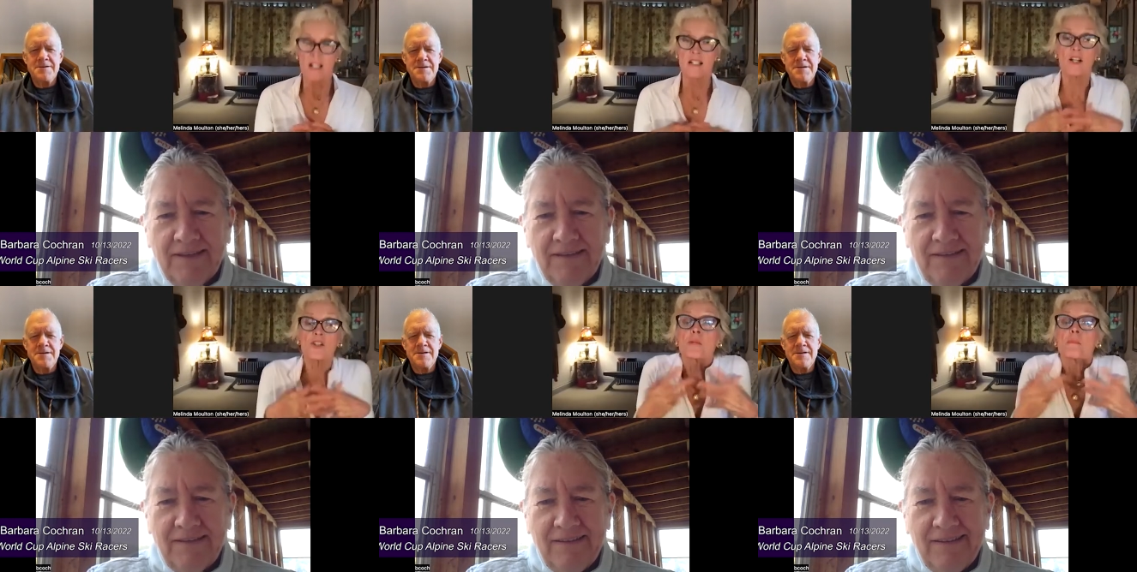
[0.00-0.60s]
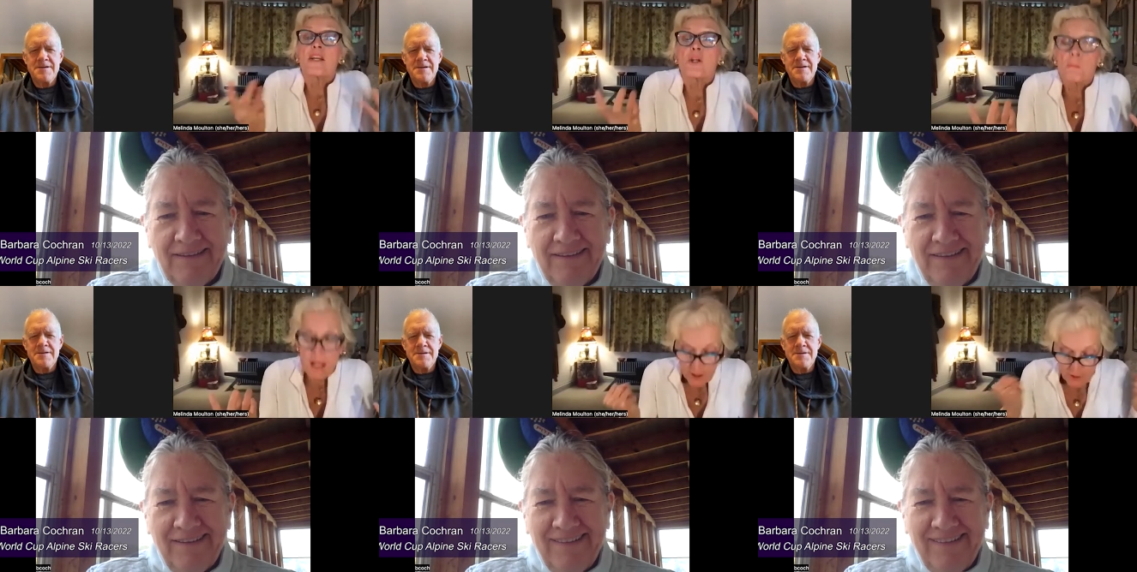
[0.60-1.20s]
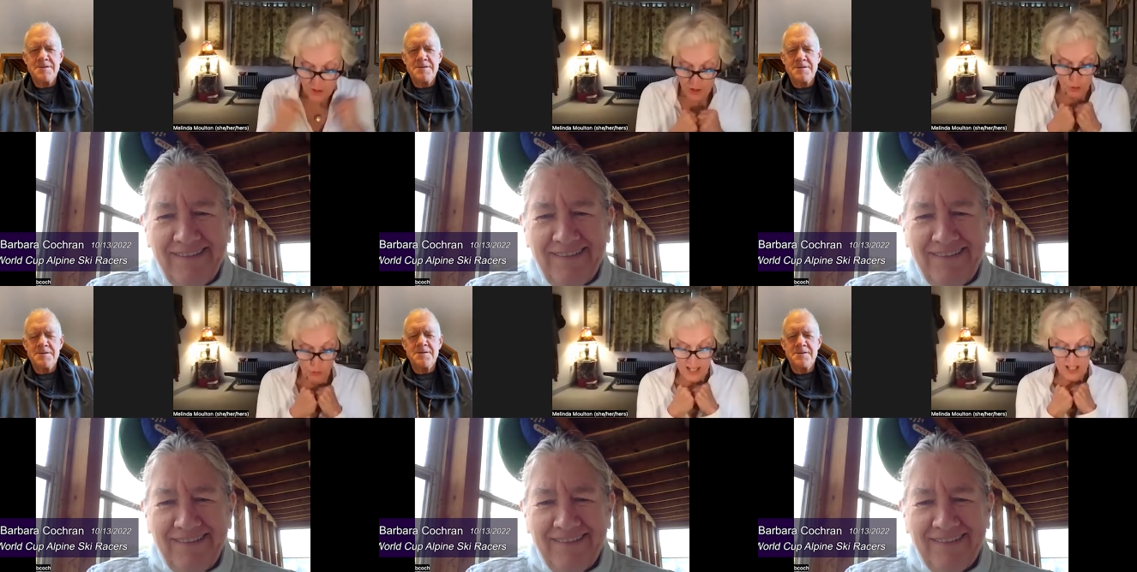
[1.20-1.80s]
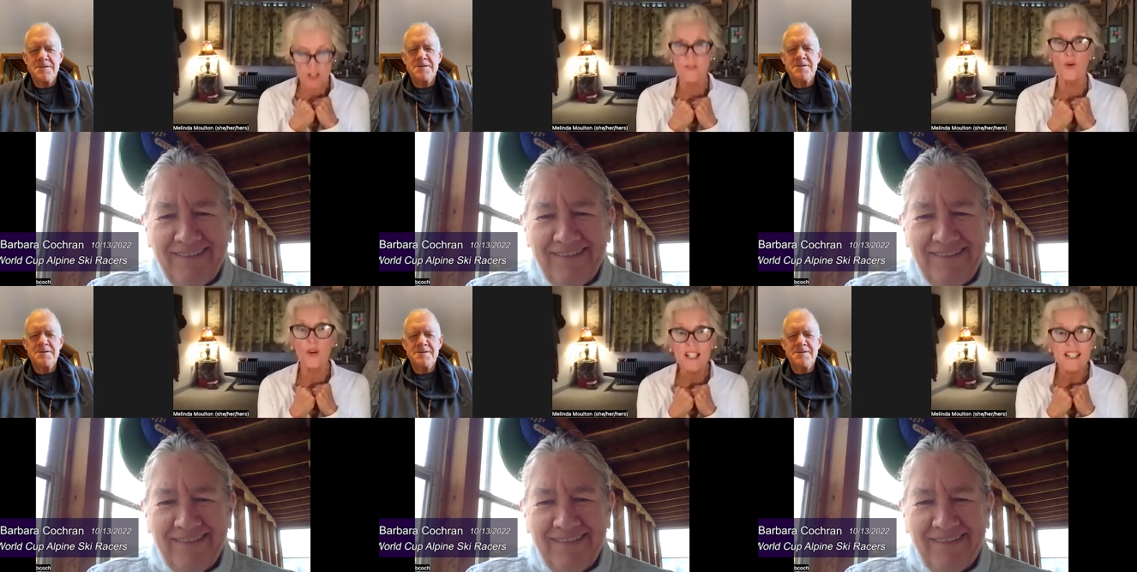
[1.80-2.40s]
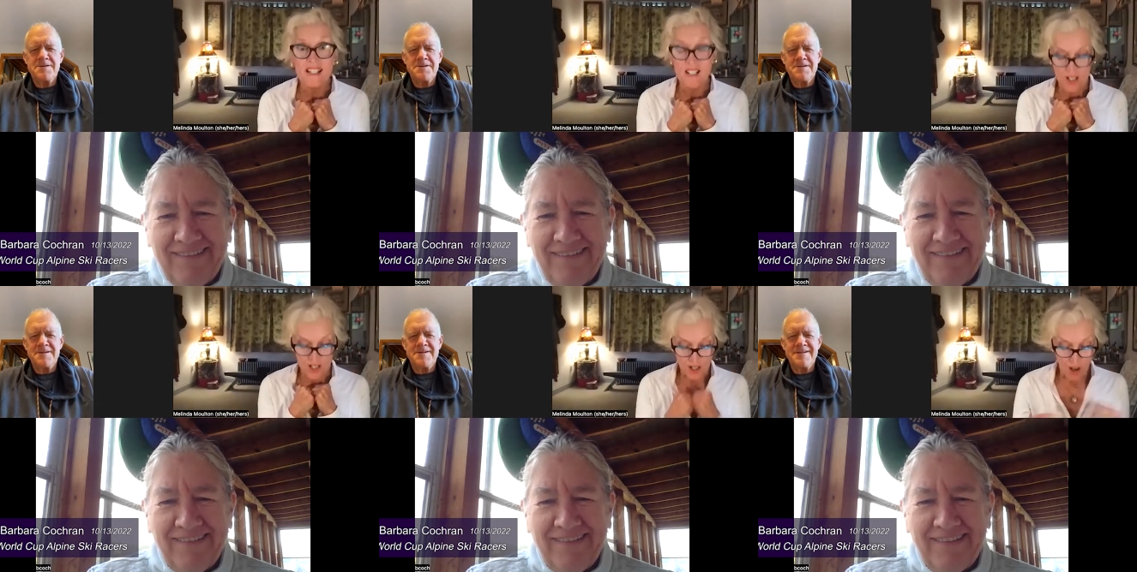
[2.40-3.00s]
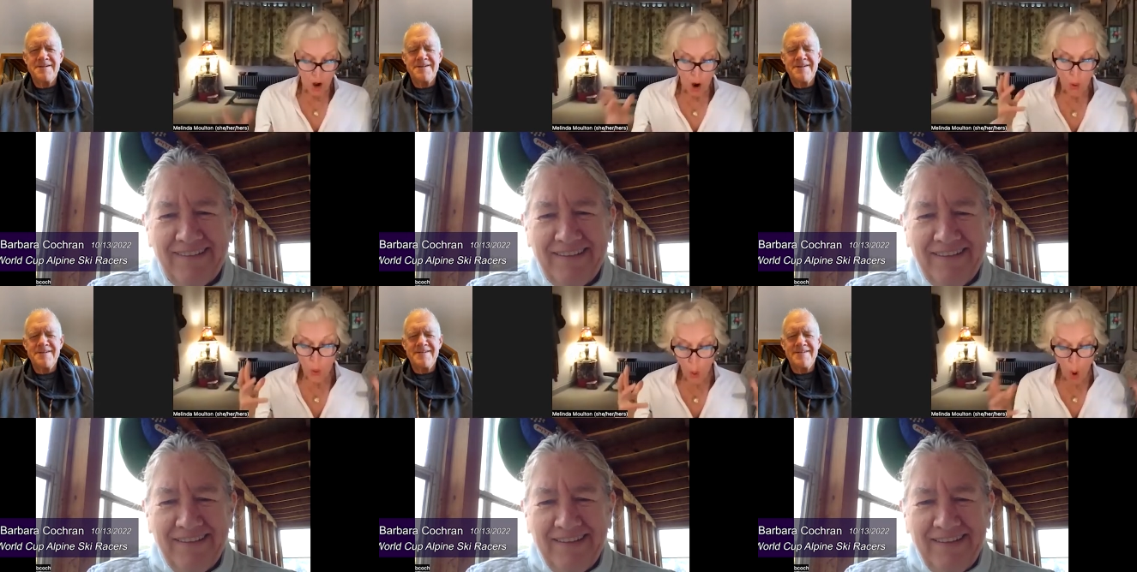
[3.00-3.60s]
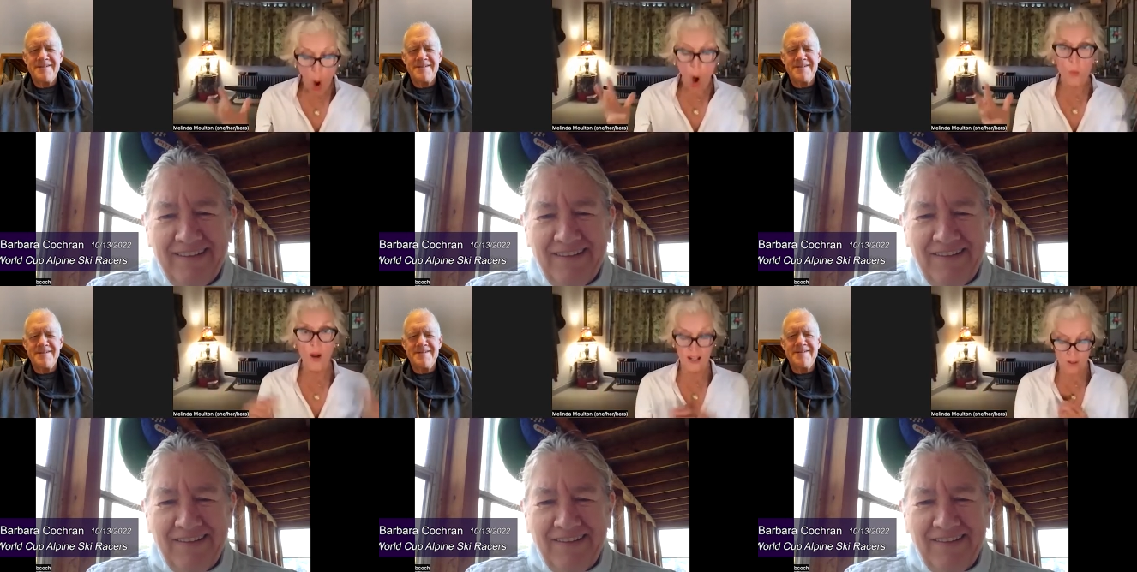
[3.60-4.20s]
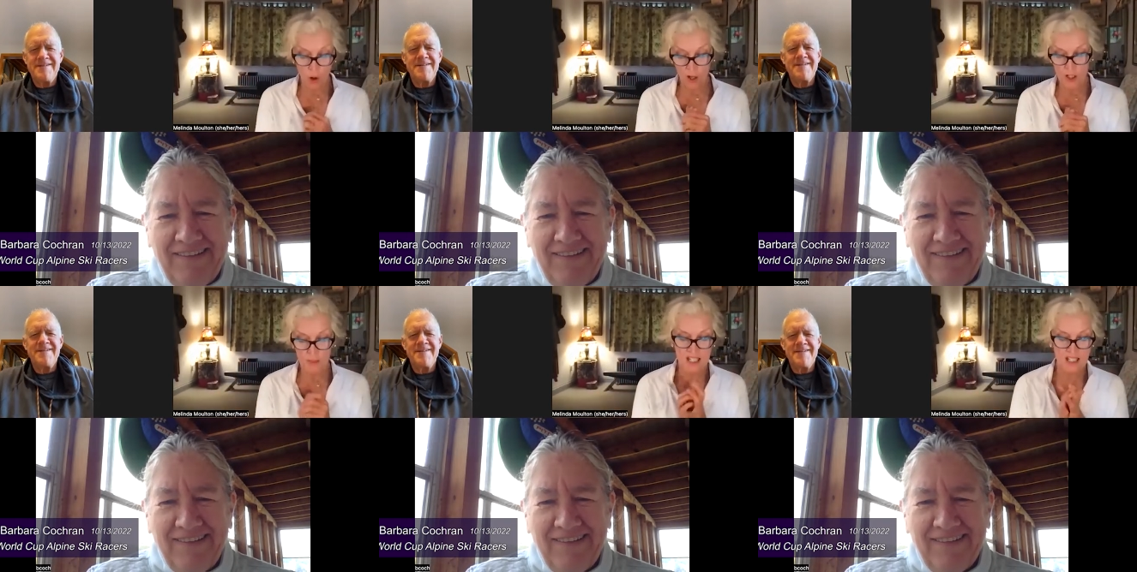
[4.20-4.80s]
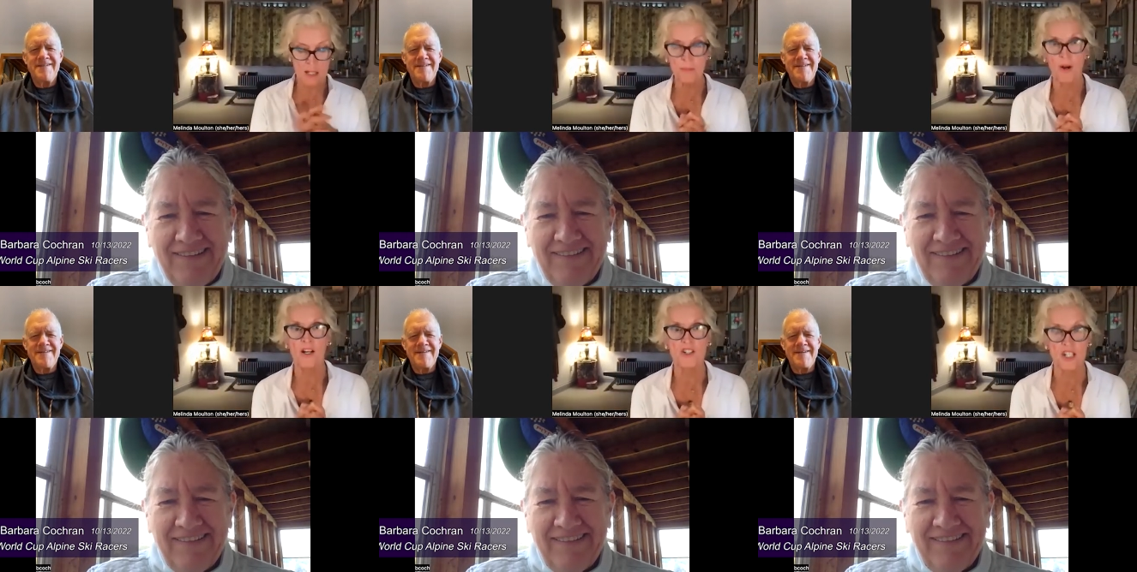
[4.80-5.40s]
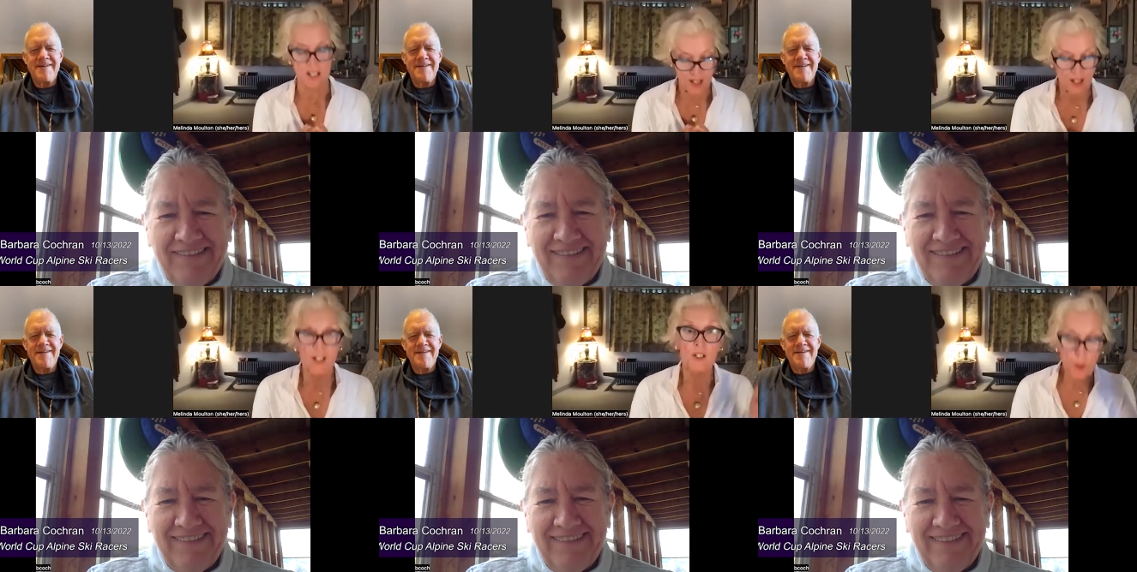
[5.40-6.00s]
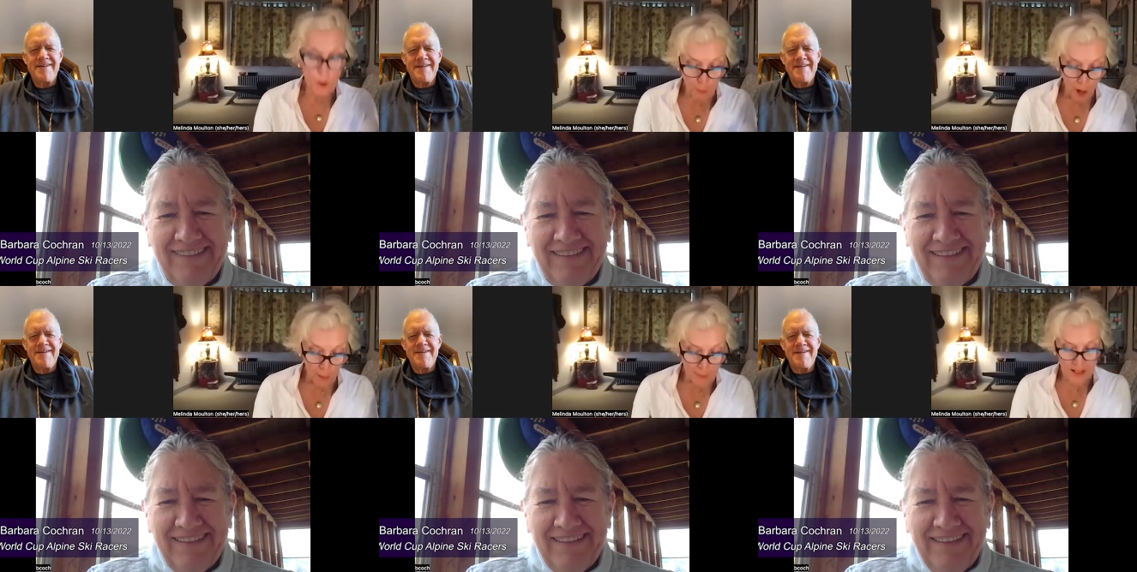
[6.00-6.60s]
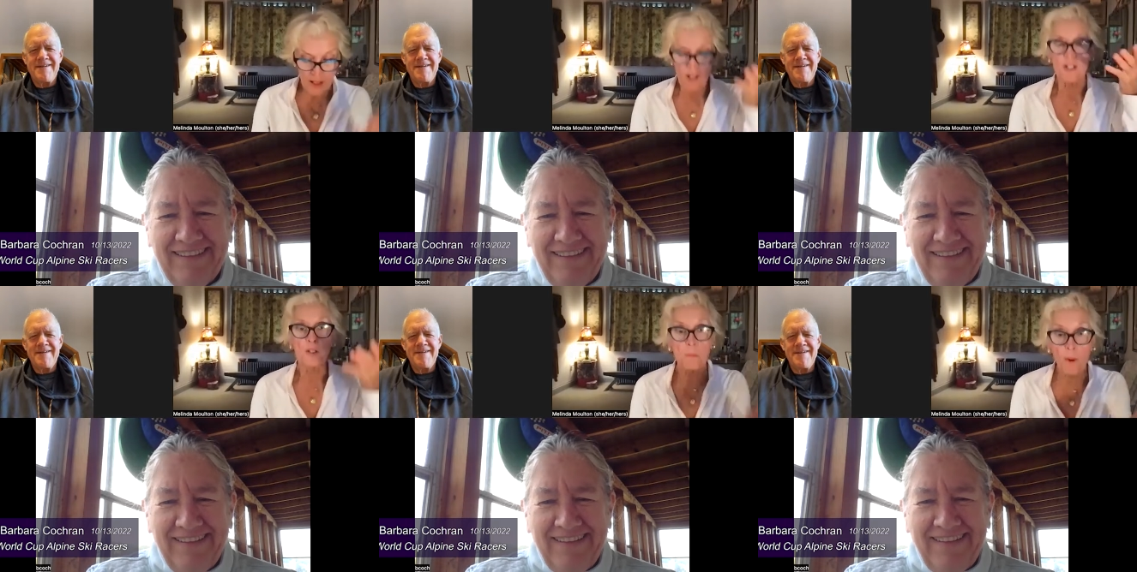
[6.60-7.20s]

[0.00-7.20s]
Speaker 1: Tell us about your parents who raised four kids who all went on to be ski prodigies. You, Bobby, you,